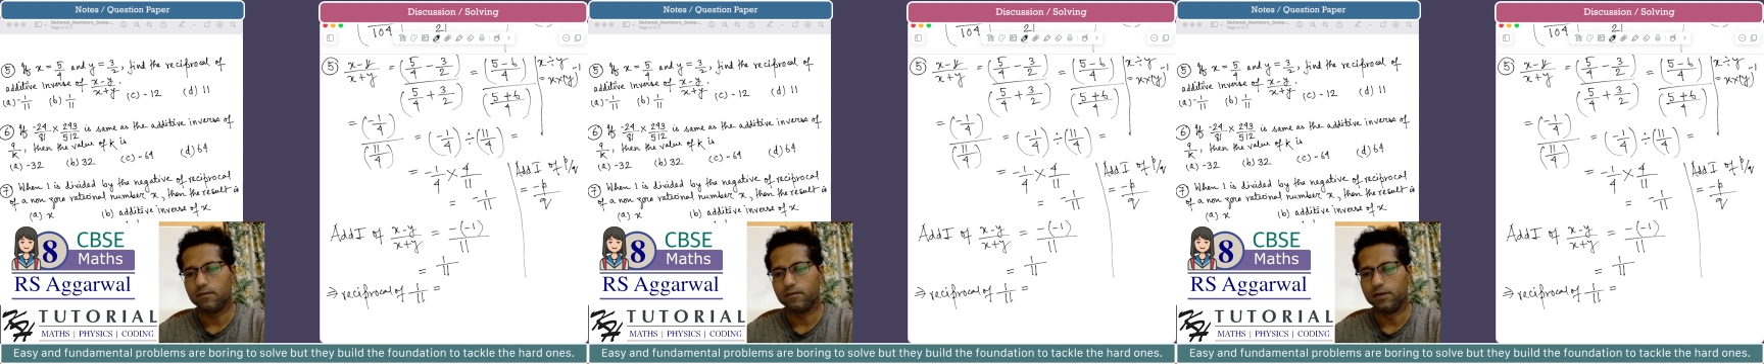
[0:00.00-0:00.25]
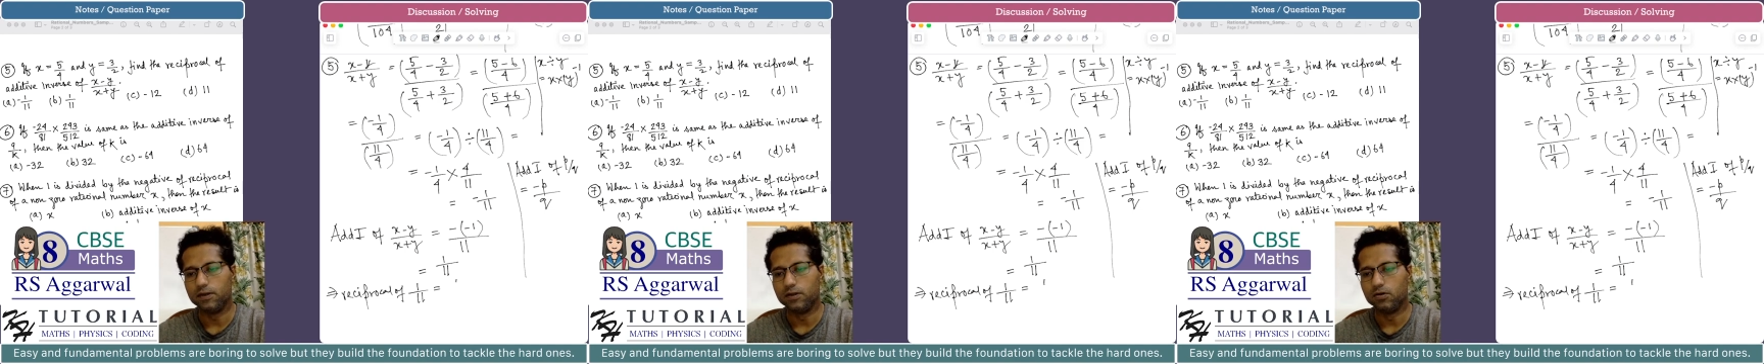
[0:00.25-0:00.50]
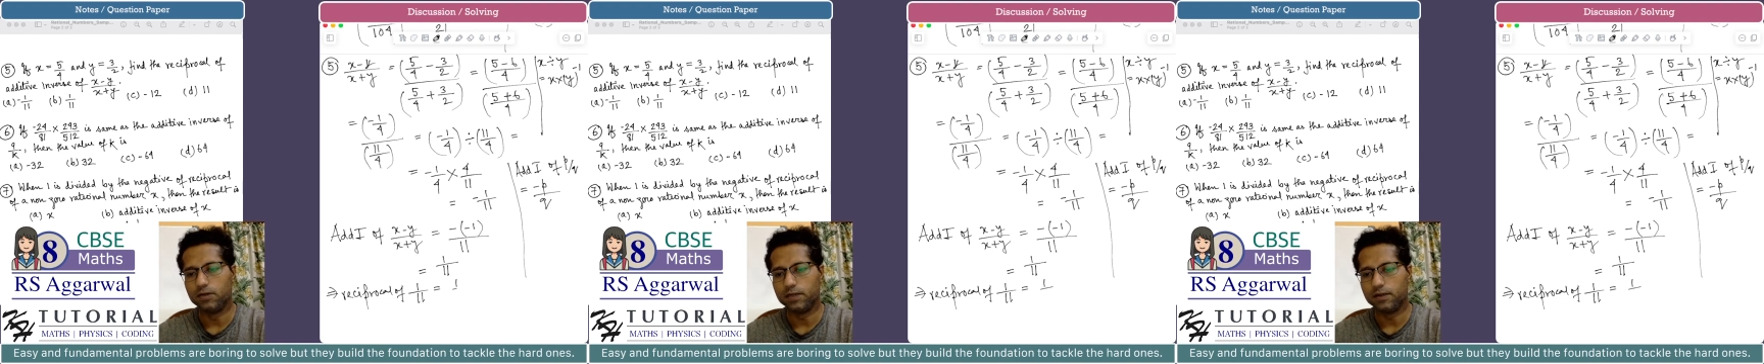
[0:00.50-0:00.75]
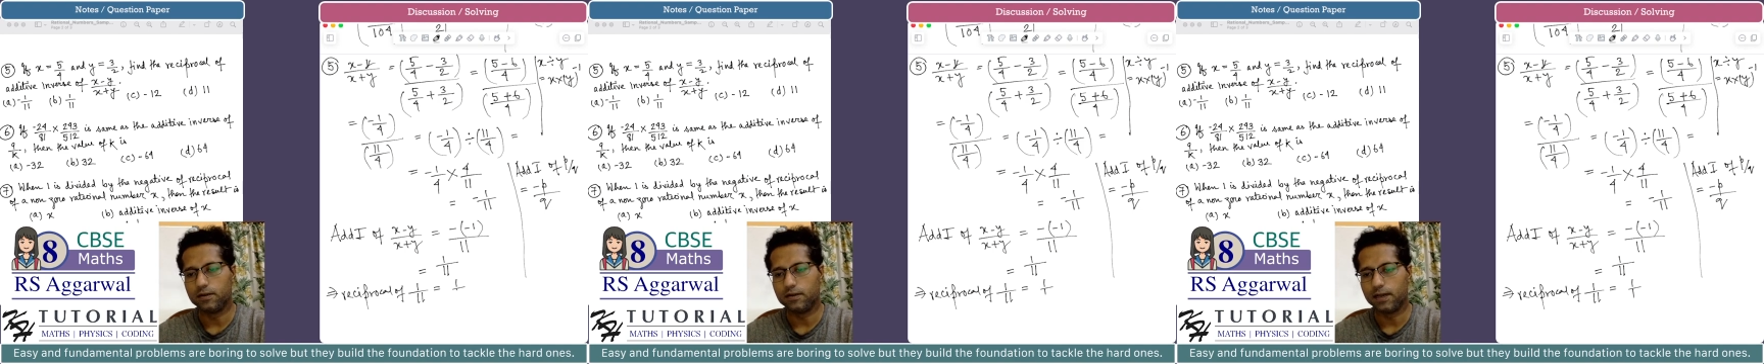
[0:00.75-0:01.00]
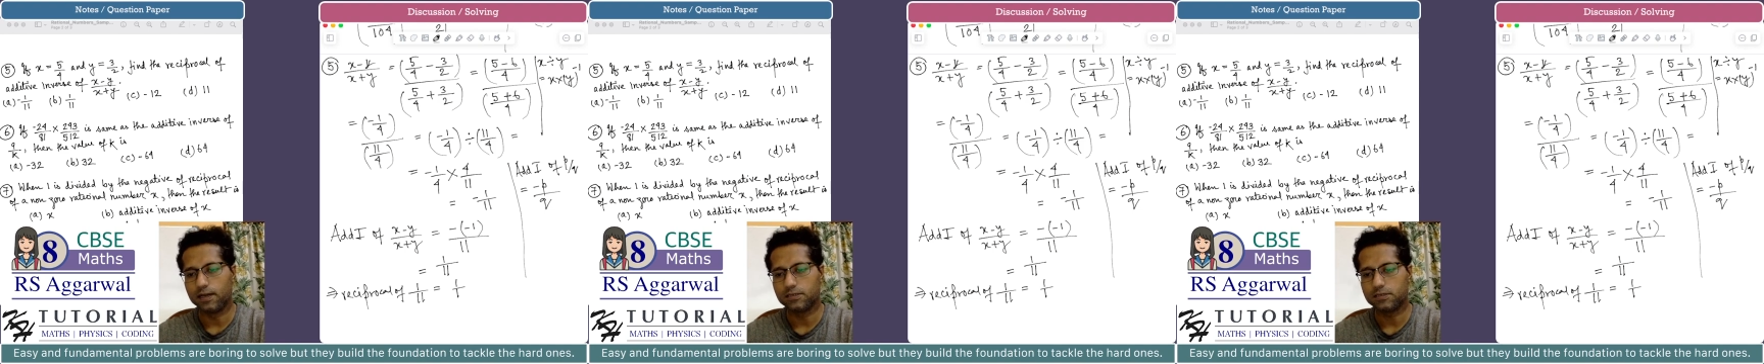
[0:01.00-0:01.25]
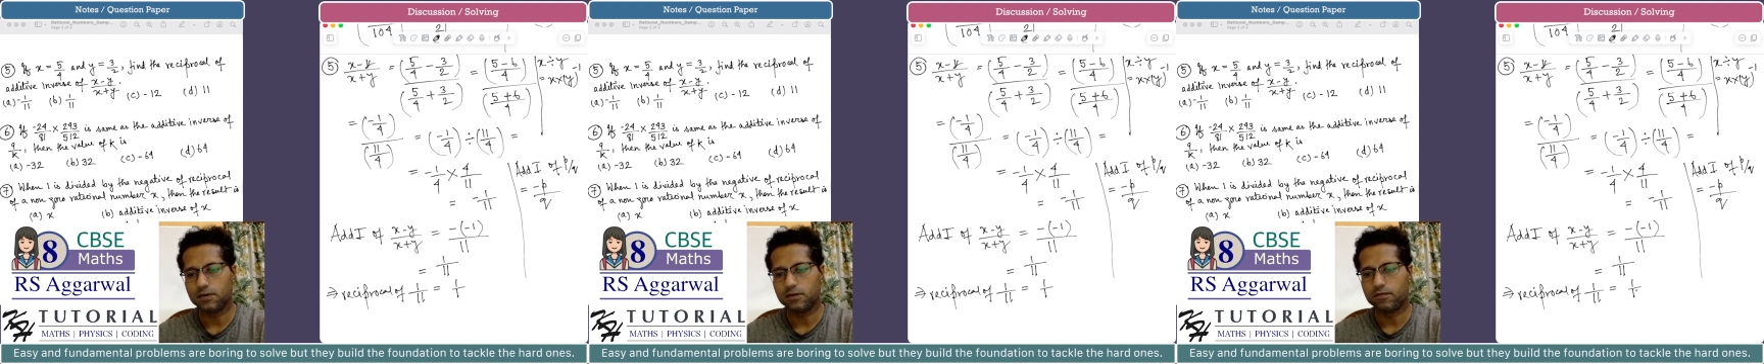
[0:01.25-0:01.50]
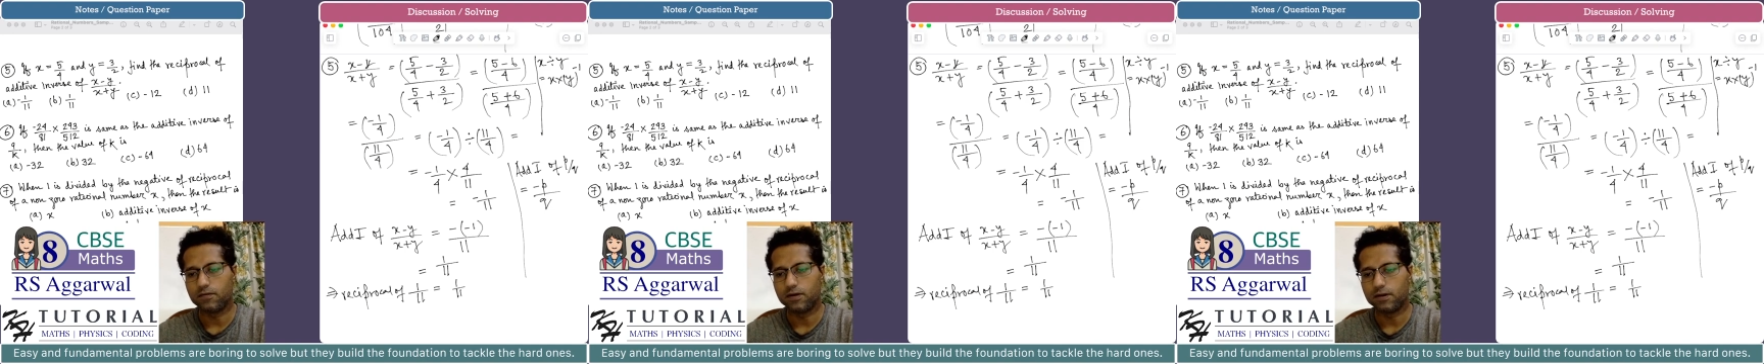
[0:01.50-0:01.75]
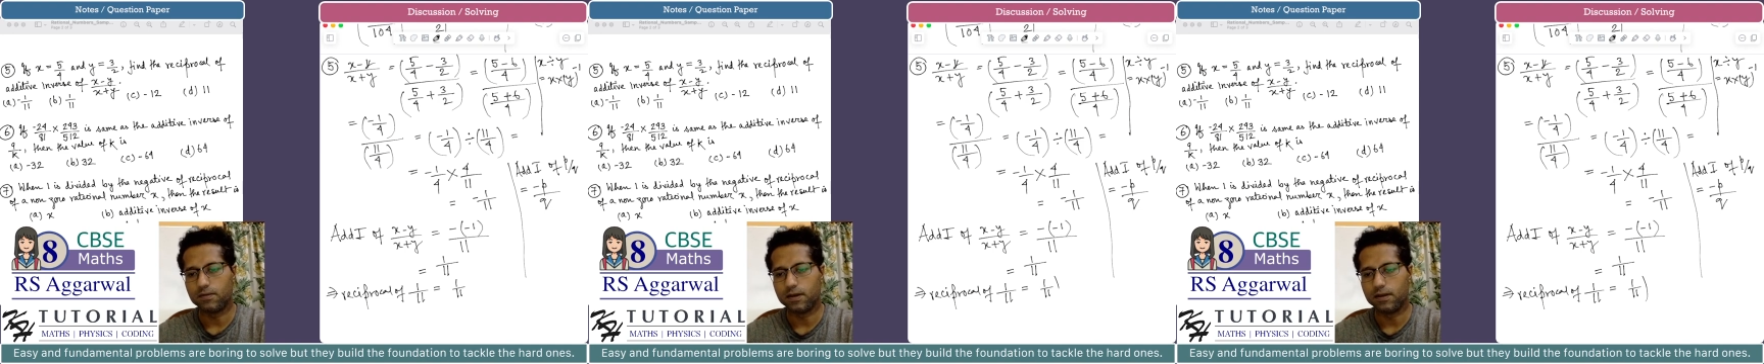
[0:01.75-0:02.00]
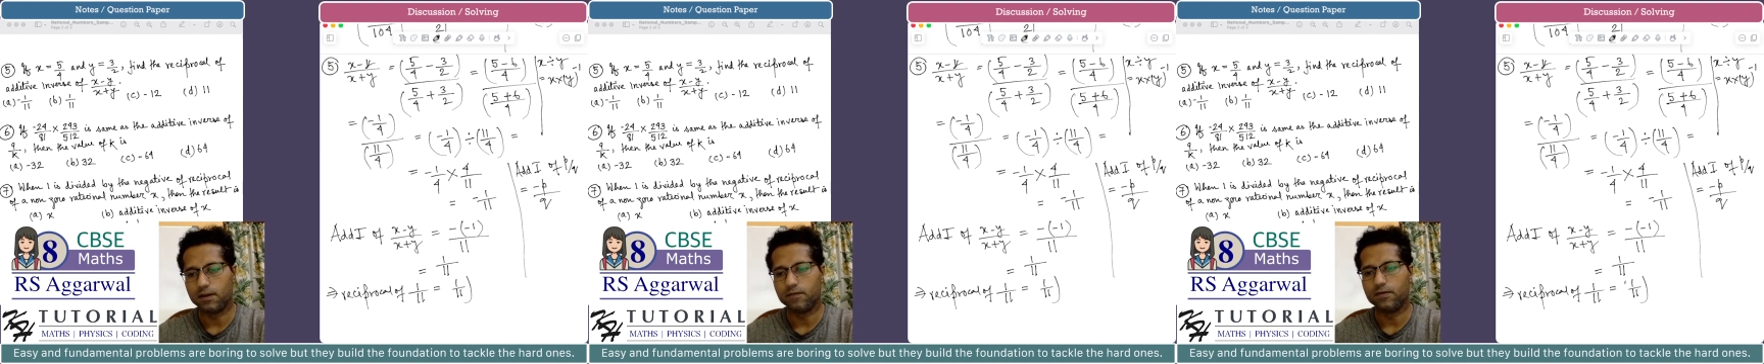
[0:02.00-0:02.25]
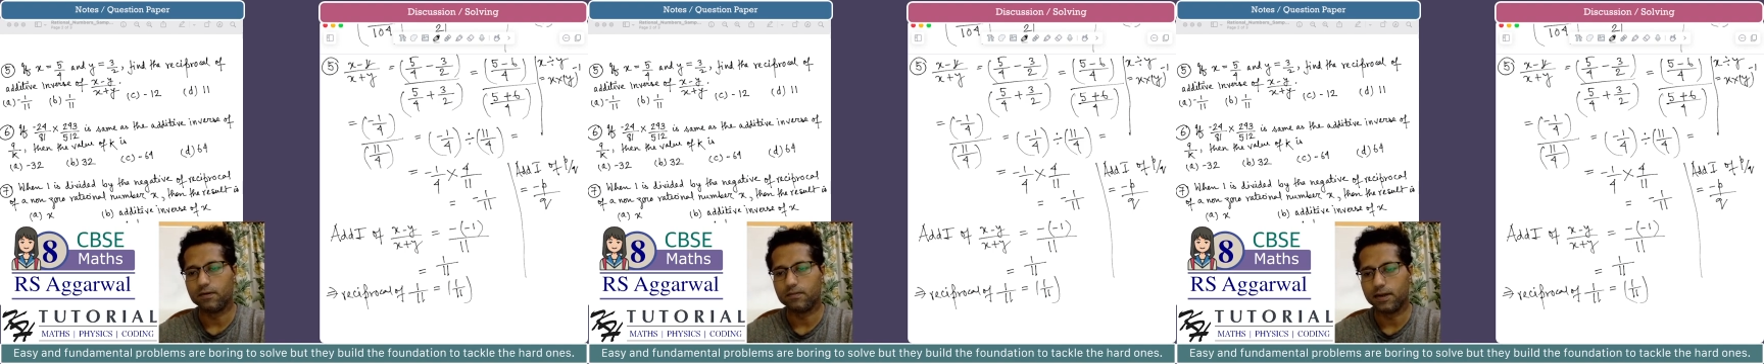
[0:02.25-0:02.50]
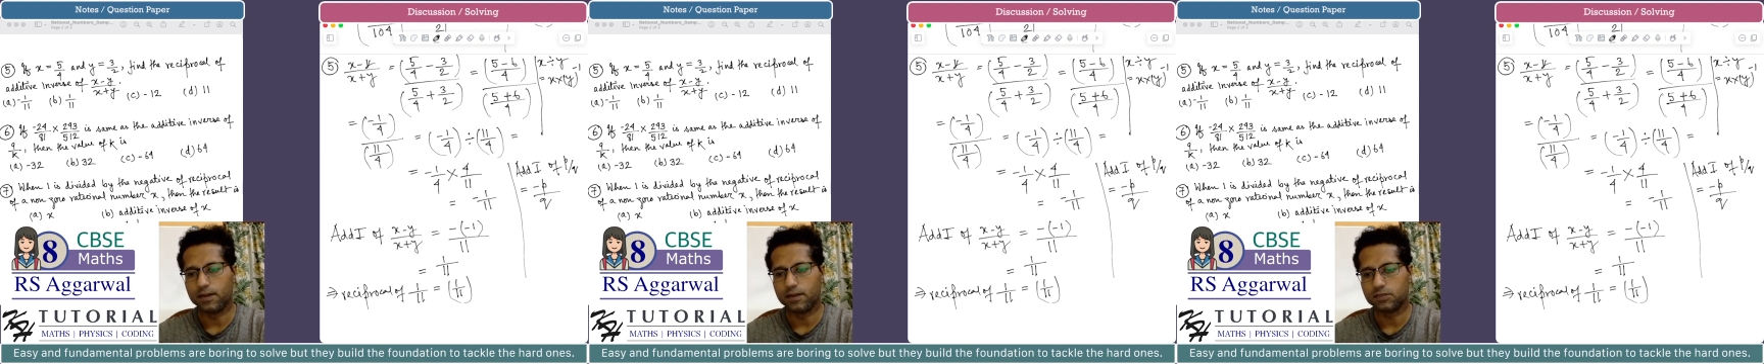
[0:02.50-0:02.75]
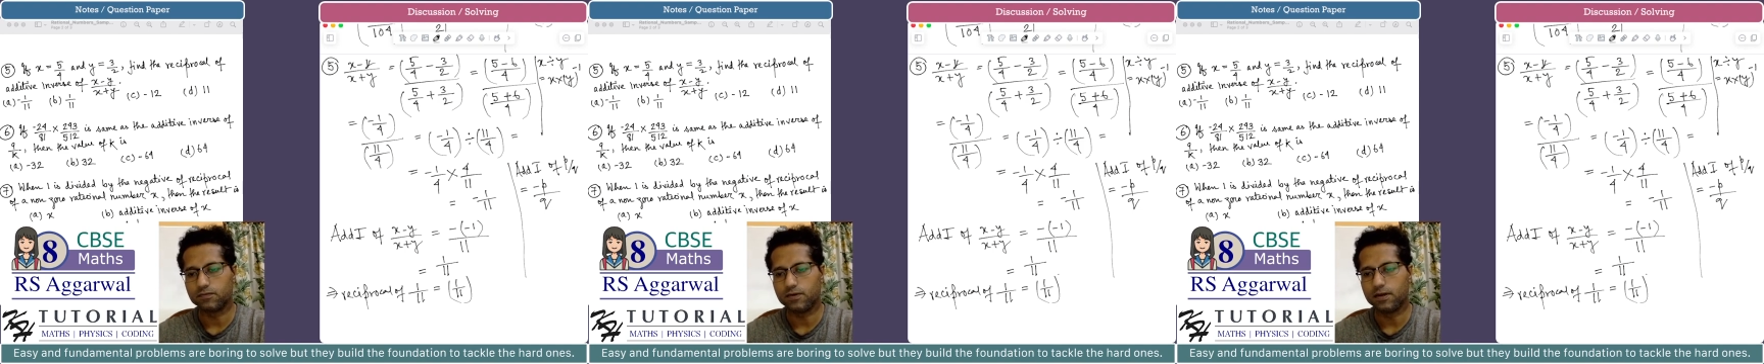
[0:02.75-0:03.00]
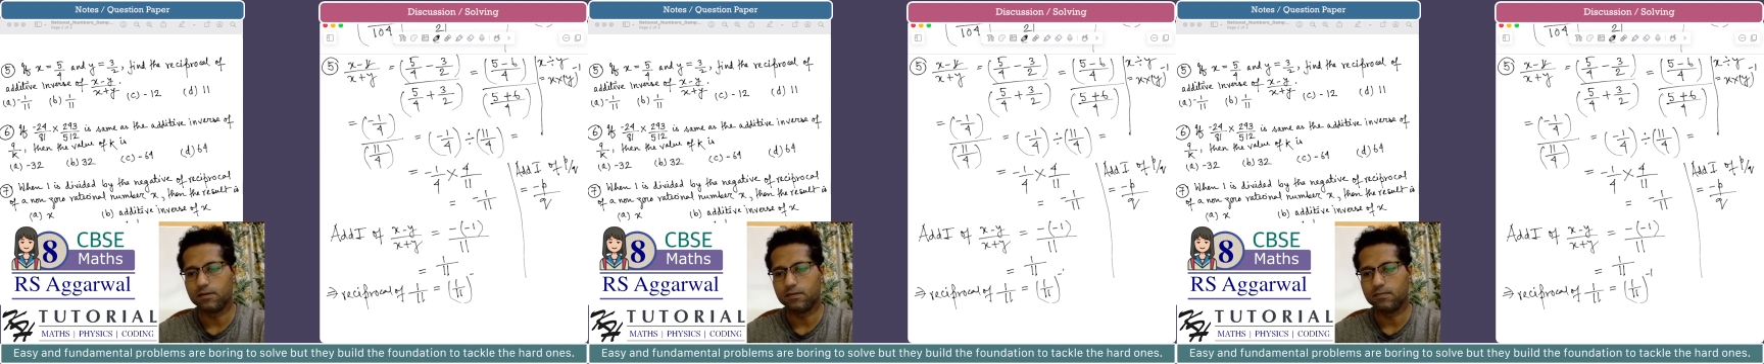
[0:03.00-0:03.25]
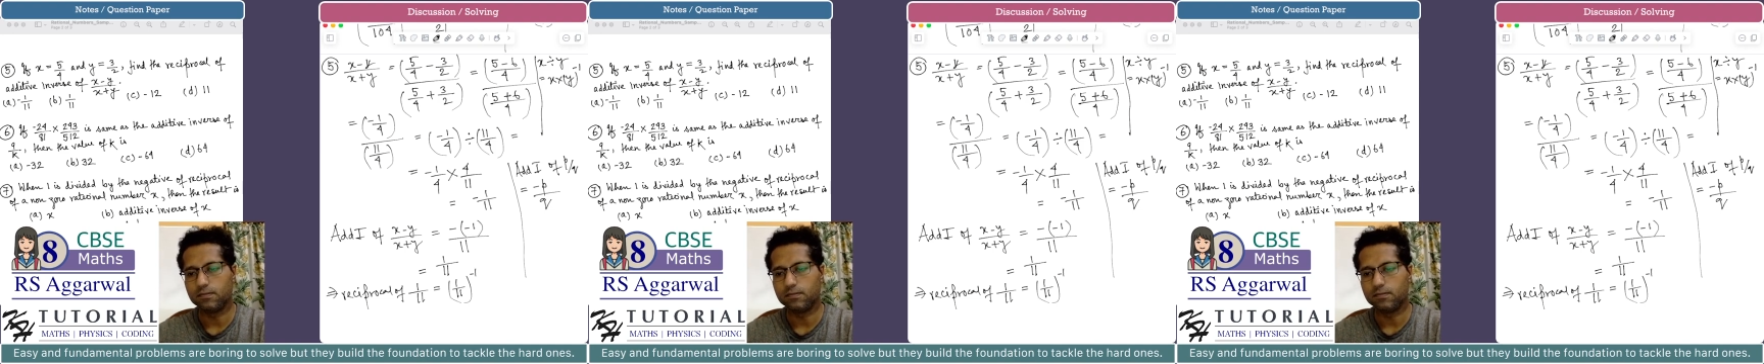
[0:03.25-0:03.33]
we denote it as 1 by 11 minus 1,